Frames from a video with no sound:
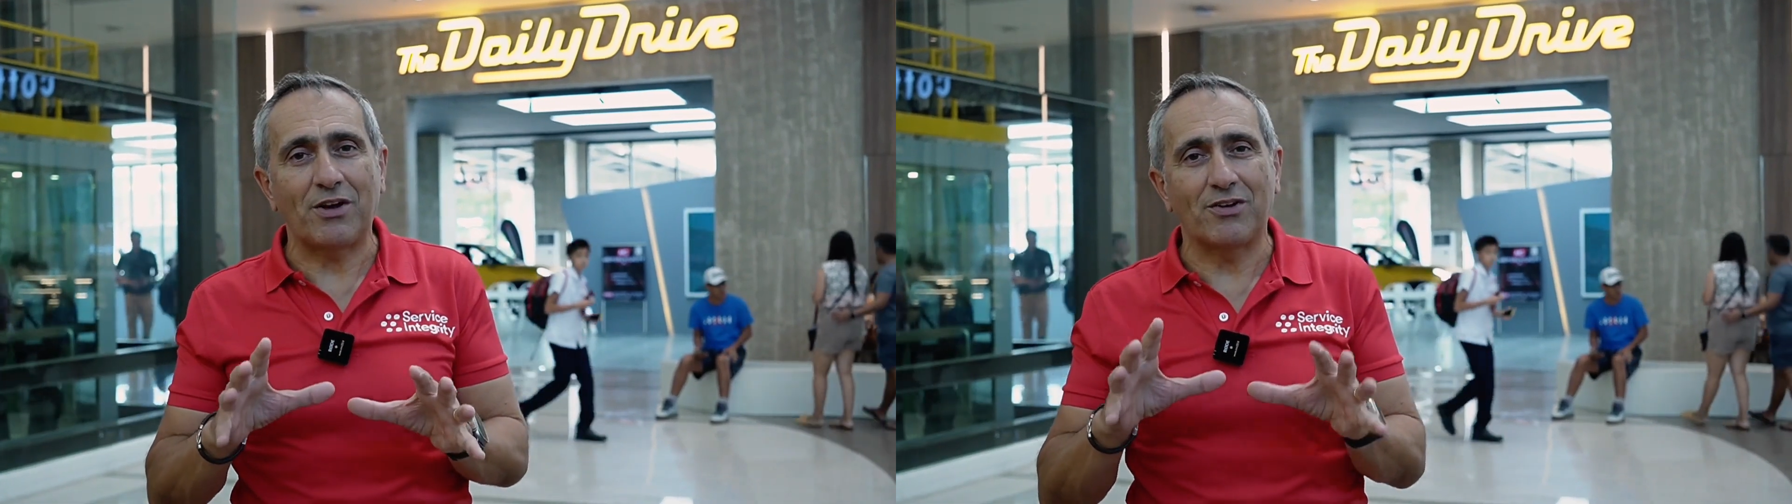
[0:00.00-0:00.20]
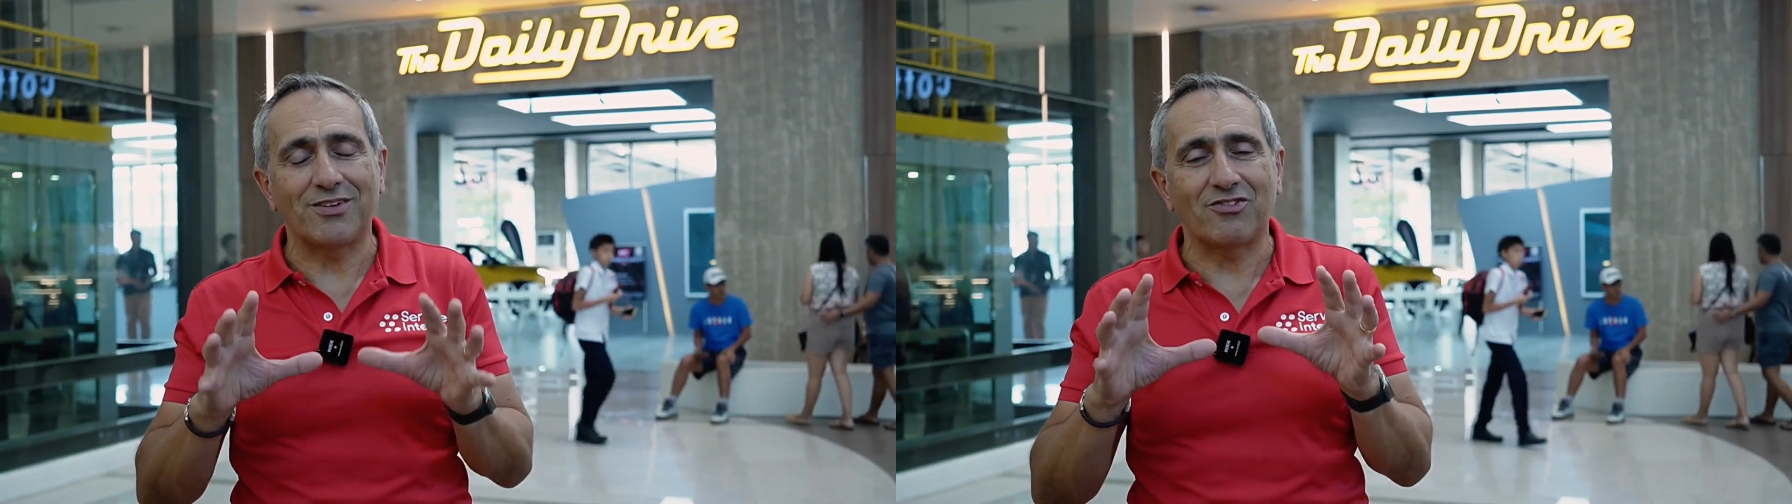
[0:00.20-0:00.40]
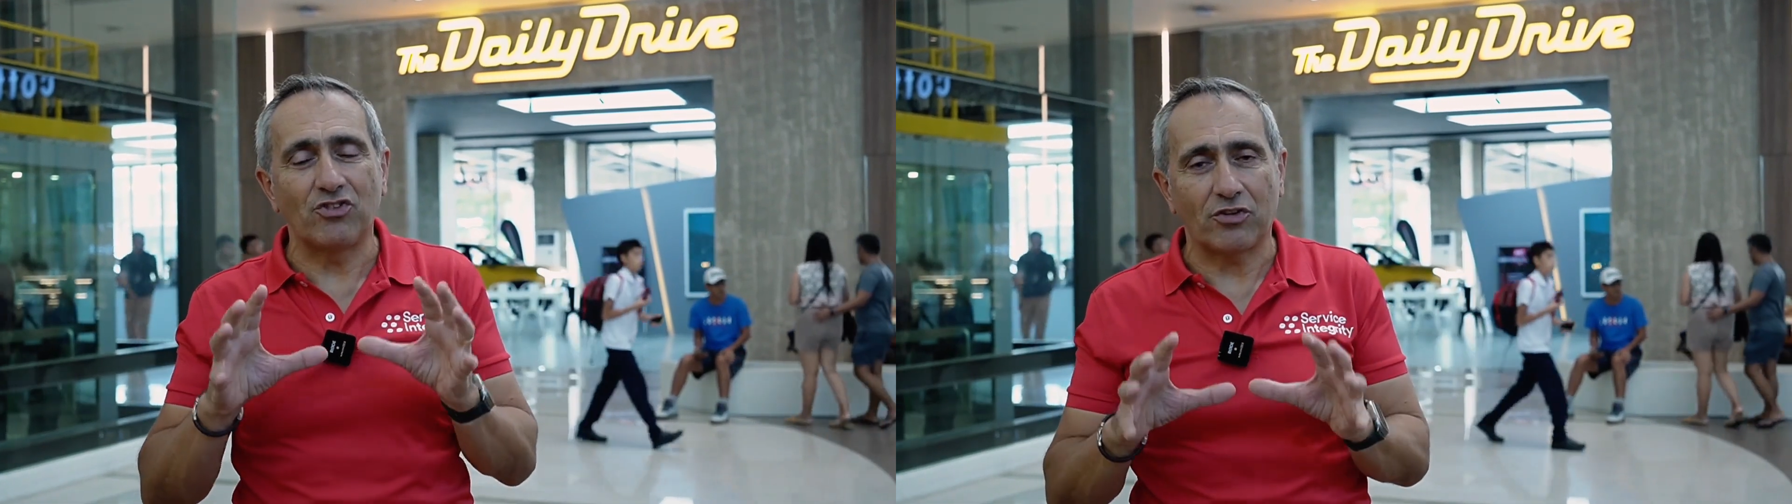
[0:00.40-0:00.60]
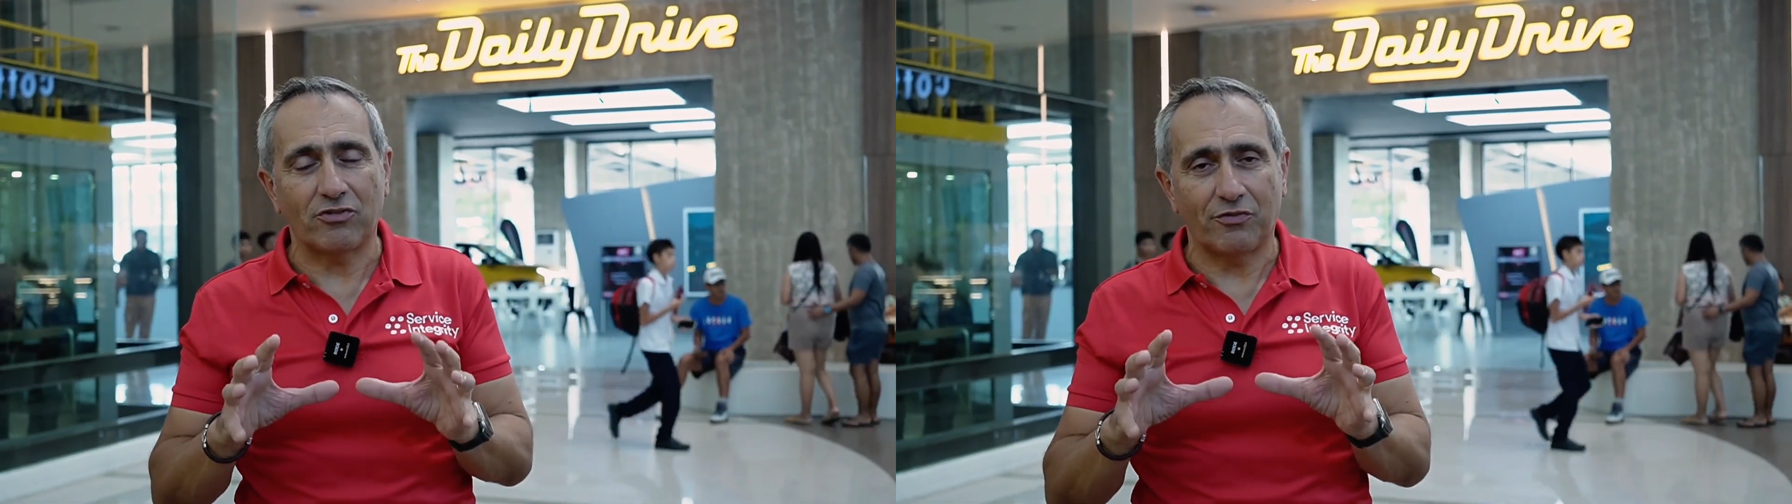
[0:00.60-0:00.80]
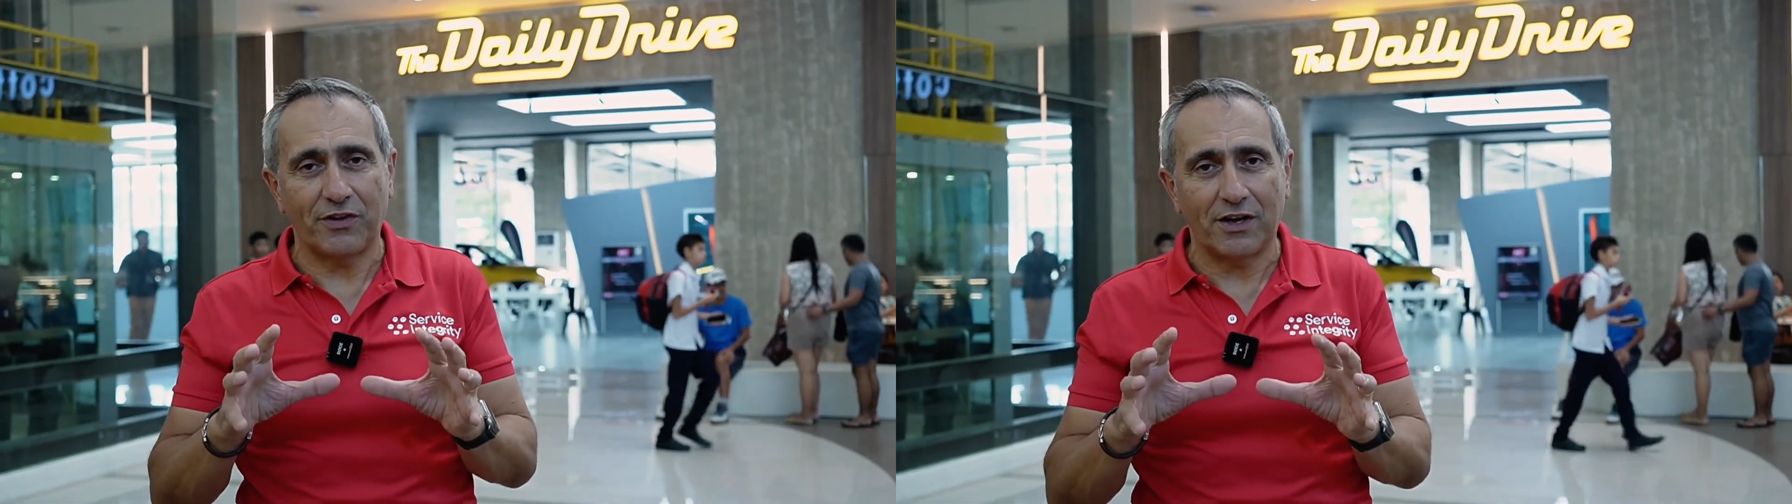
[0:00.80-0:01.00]
because it's not
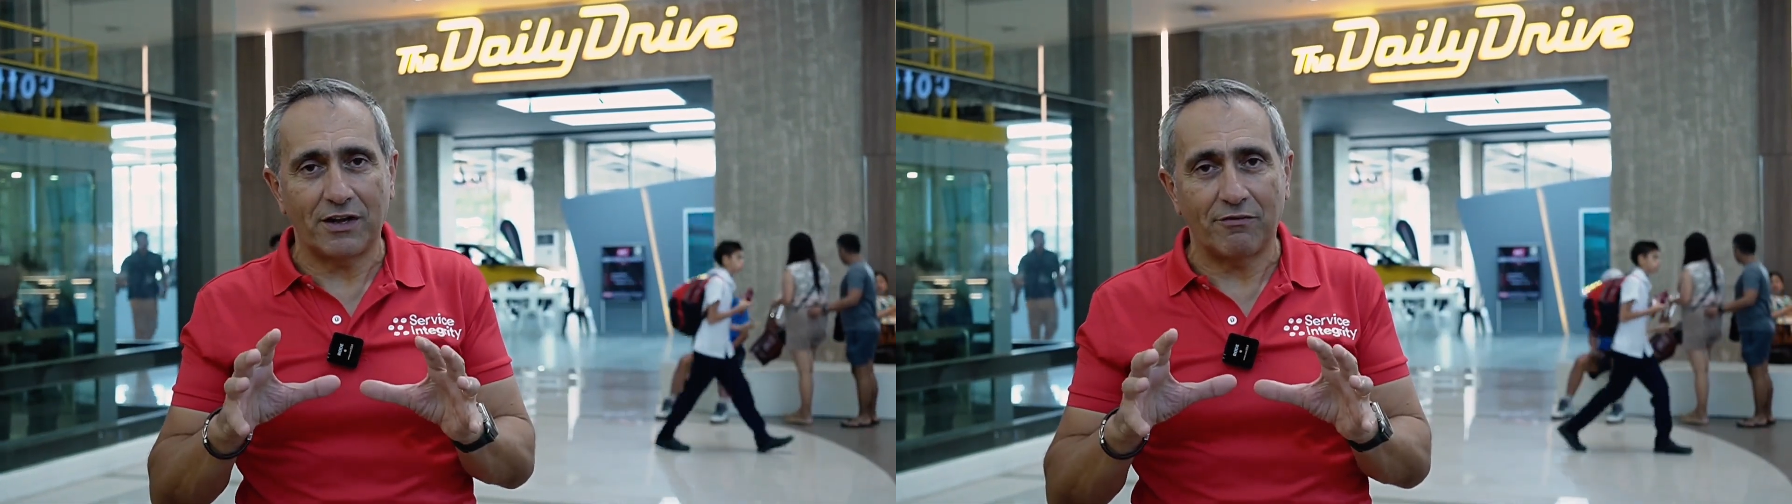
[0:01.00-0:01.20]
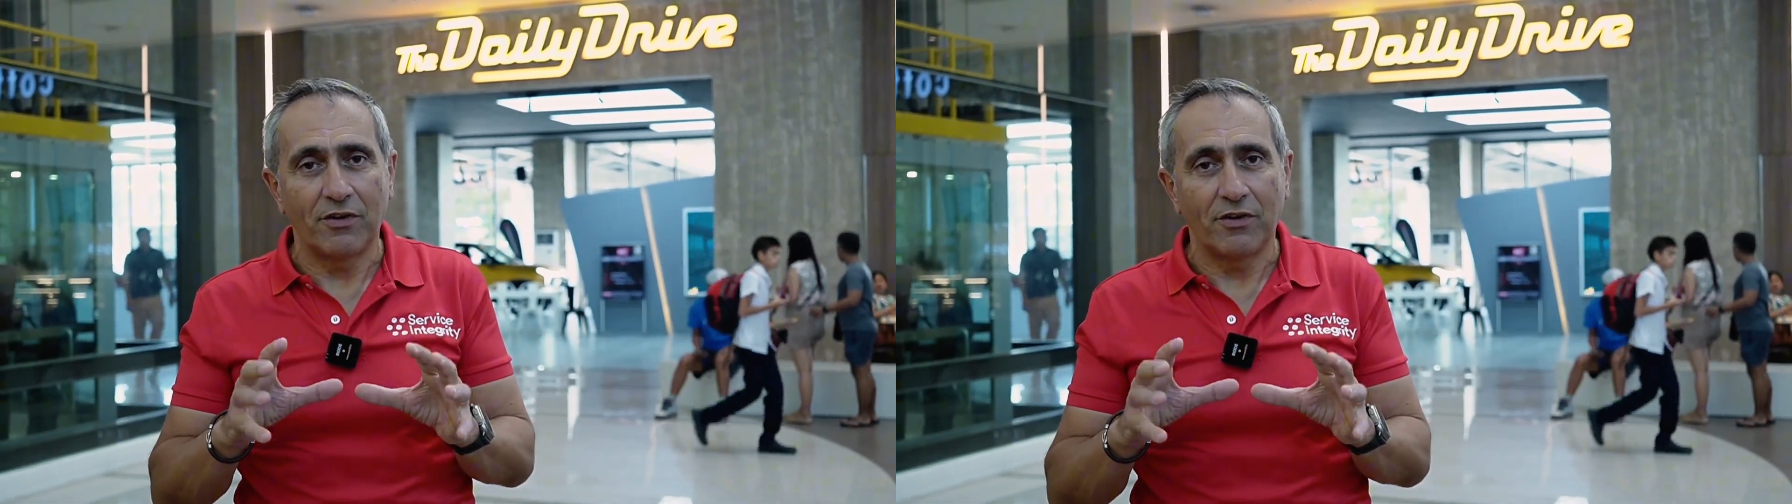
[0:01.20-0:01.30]
definitive